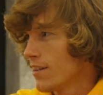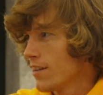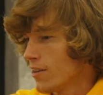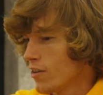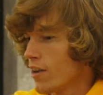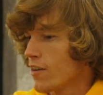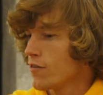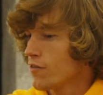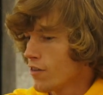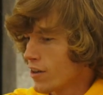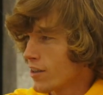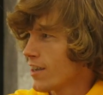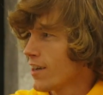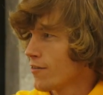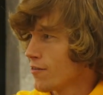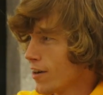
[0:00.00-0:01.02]
you're like, fuck
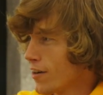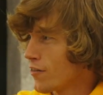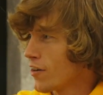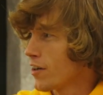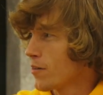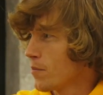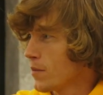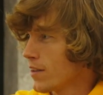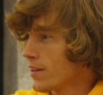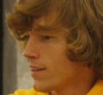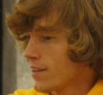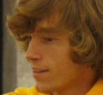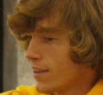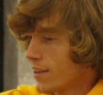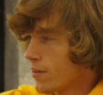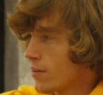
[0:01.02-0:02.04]
yeah, $5,000 a month.
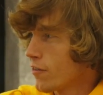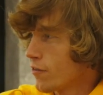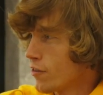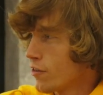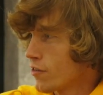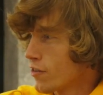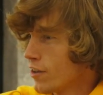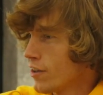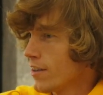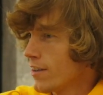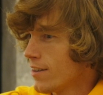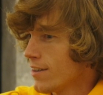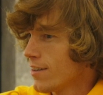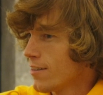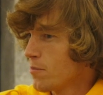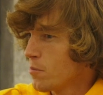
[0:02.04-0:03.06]
It's like, it feels good.
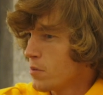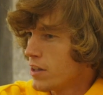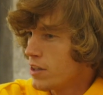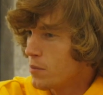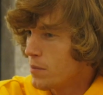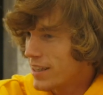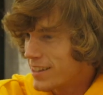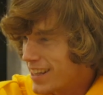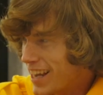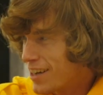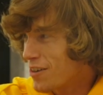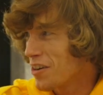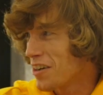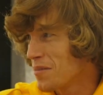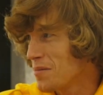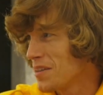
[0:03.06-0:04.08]
But then you make
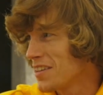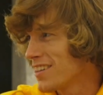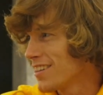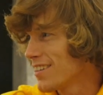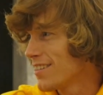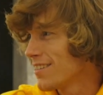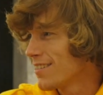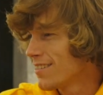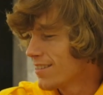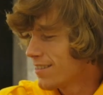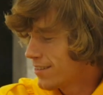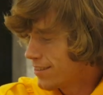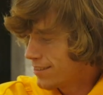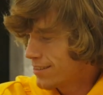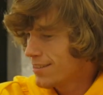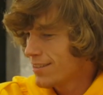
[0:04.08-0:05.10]
$10,000 a month.
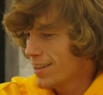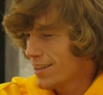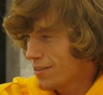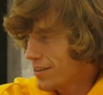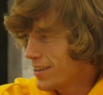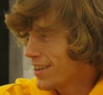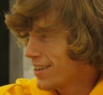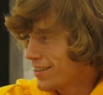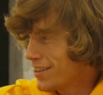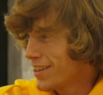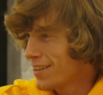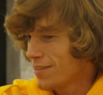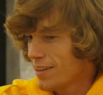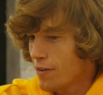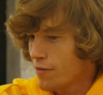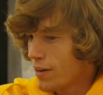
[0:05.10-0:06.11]
Hell yeah.
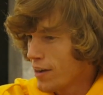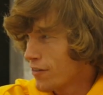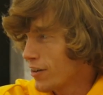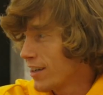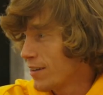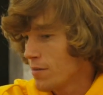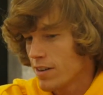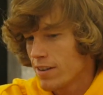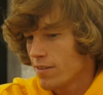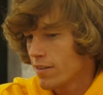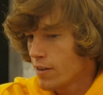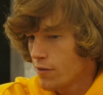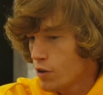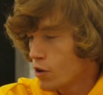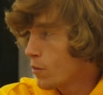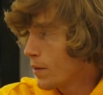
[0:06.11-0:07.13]
Now $5,000.
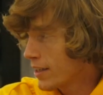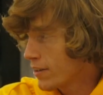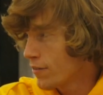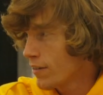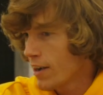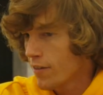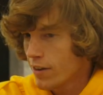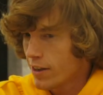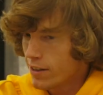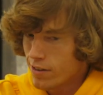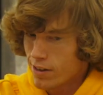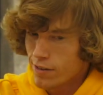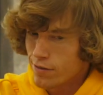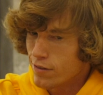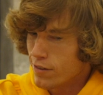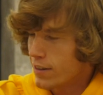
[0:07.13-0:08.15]
If you go back to $5,000, you're
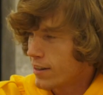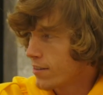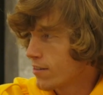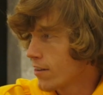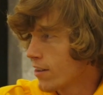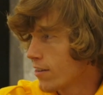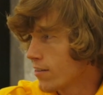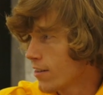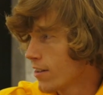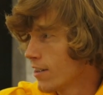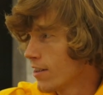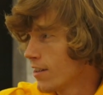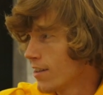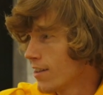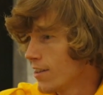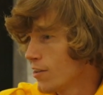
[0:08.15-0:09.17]
like, fuck, that sucks.
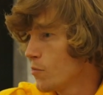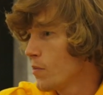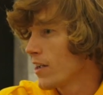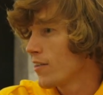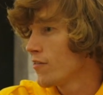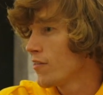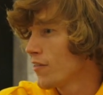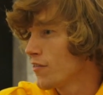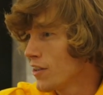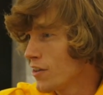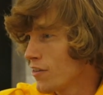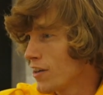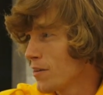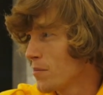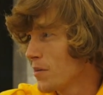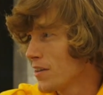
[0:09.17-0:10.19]
You make
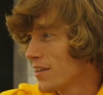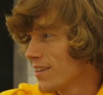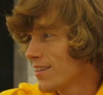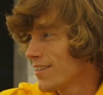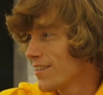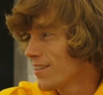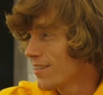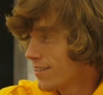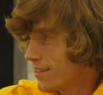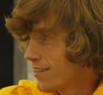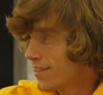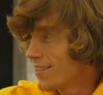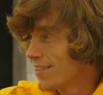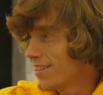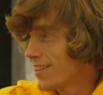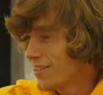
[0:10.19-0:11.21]
$50,000 a month.
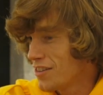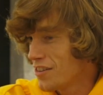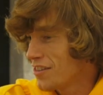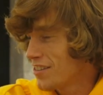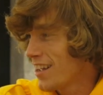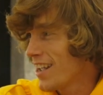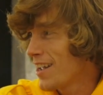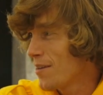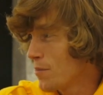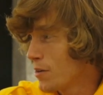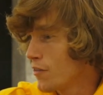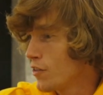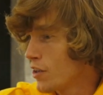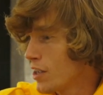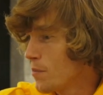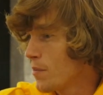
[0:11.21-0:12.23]
It's insane. But if
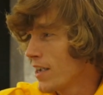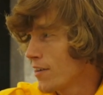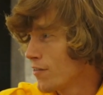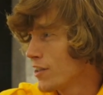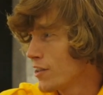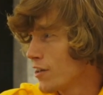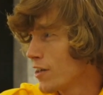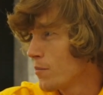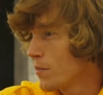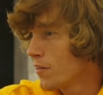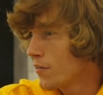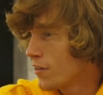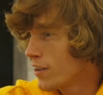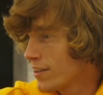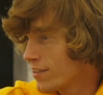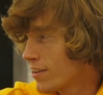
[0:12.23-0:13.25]
you keep making $50,000 a month for like